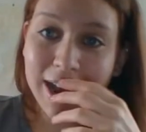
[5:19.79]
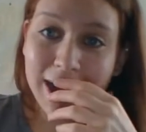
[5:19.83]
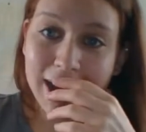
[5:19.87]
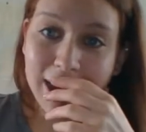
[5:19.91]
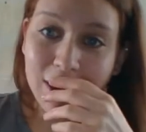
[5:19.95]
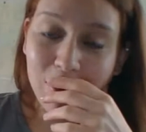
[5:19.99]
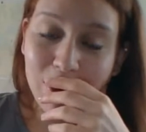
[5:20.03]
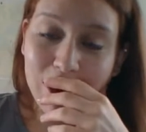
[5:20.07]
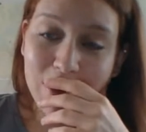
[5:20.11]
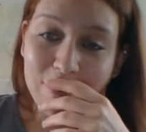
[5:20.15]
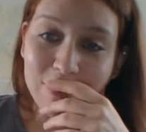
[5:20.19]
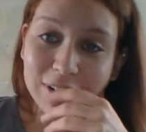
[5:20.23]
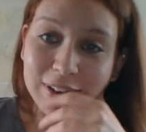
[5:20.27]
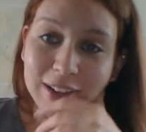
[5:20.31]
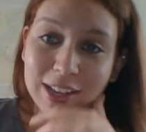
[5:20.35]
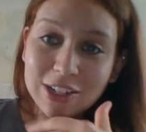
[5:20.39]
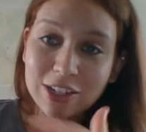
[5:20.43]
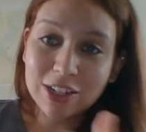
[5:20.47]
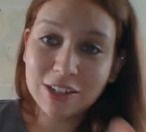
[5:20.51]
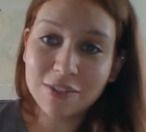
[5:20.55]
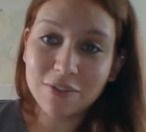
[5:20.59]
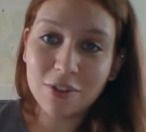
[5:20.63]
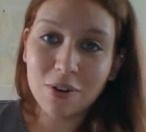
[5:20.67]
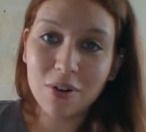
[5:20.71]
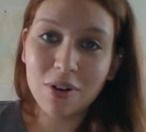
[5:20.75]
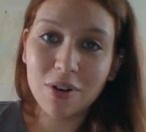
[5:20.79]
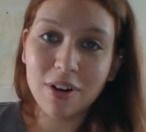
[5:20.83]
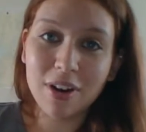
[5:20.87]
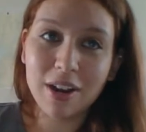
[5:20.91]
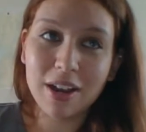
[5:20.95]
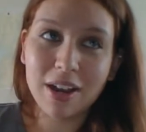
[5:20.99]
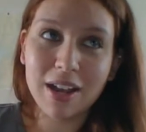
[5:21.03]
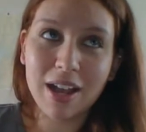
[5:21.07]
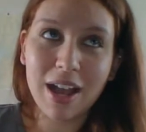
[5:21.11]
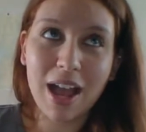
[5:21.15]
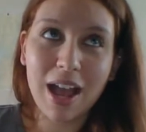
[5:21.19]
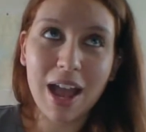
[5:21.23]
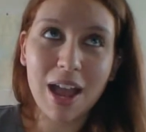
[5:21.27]
However, Legend of
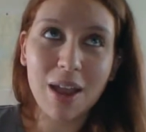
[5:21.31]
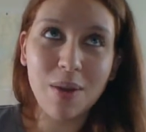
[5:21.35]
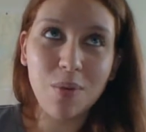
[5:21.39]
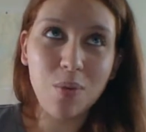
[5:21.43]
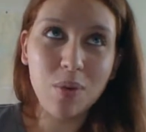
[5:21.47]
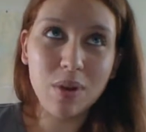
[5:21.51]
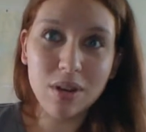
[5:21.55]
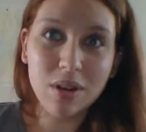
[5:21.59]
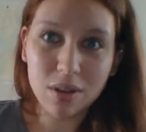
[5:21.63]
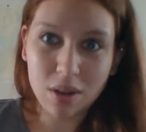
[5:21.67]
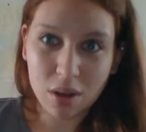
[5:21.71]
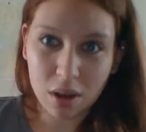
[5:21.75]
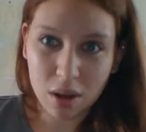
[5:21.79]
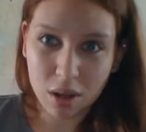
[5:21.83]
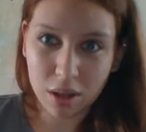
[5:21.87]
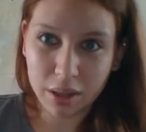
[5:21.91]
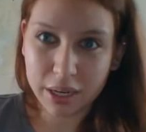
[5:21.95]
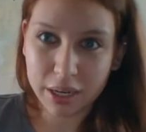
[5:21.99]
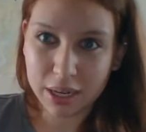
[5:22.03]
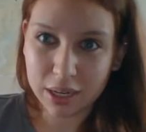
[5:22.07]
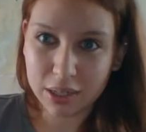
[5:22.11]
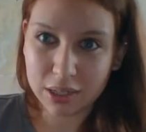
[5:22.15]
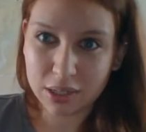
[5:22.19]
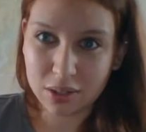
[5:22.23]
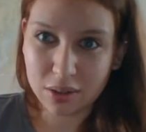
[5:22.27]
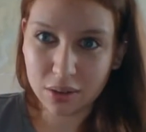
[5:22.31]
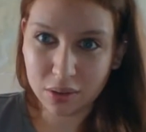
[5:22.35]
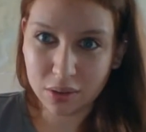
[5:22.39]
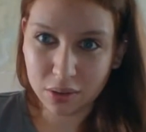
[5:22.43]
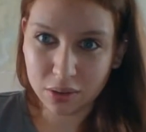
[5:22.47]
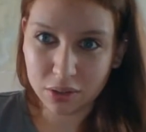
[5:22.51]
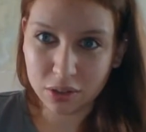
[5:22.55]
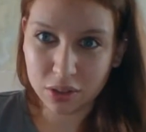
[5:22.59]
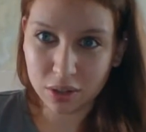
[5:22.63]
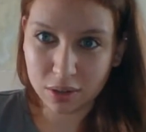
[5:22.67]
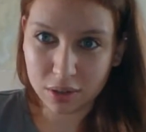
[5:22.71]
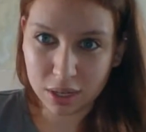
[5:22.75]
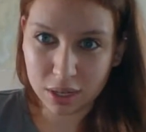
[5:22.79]
Korra, I wouldn't call an
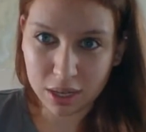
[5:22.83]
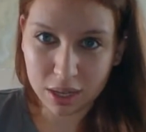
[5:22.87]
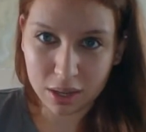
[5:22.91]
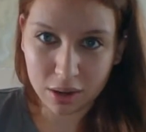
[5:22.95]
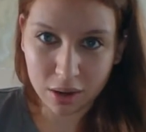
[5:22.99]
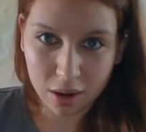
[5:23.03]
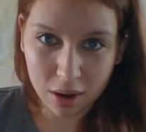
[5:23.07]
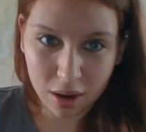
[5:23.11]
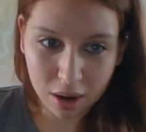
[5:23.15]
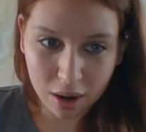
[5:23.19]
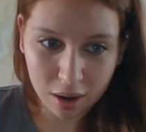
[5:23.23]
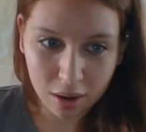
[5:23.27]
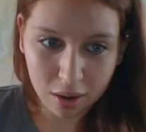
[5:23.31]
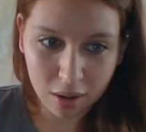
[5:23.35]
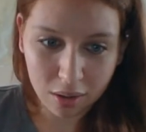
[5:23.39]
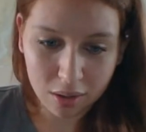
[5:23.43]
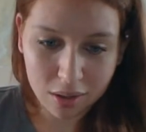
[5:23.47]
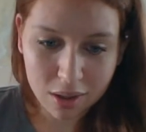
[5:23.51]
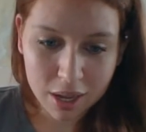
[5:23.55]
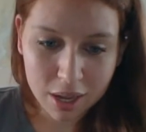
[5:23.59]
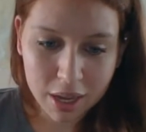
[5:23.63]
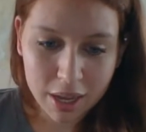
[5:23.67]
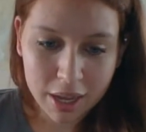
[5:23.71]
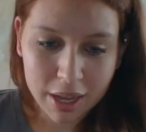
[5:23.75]
external journey at all.